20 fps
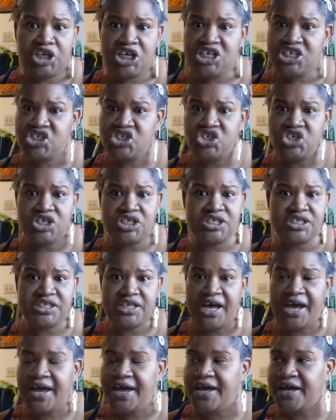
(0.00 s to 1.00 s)
It's just
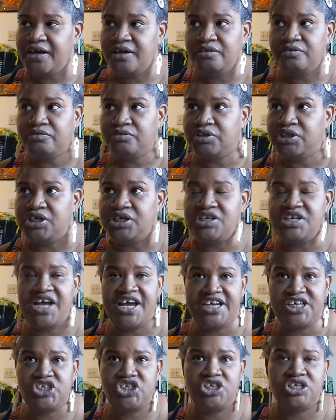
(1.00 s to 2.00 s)
sad the
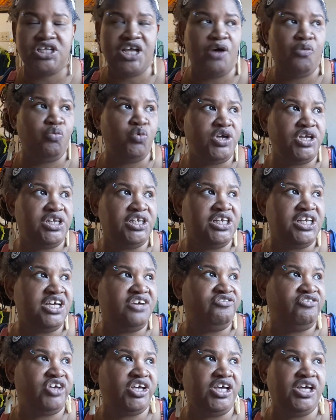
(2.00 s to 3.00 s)
nation that we
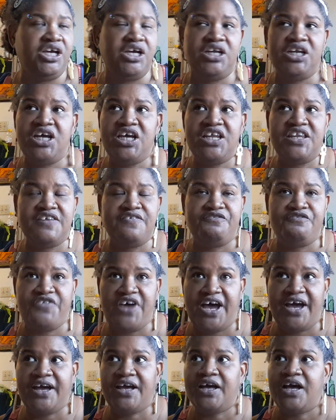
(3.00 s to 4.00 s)
live in and the
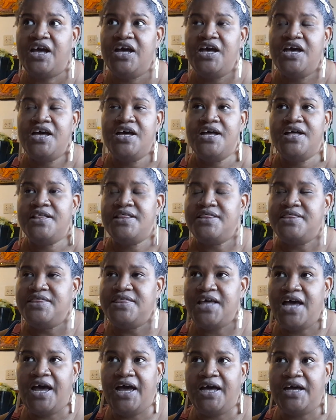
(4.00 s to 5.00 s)
fact
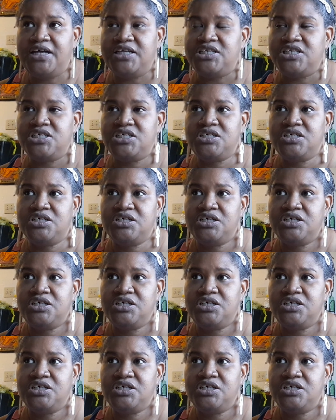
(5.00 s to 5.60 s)
that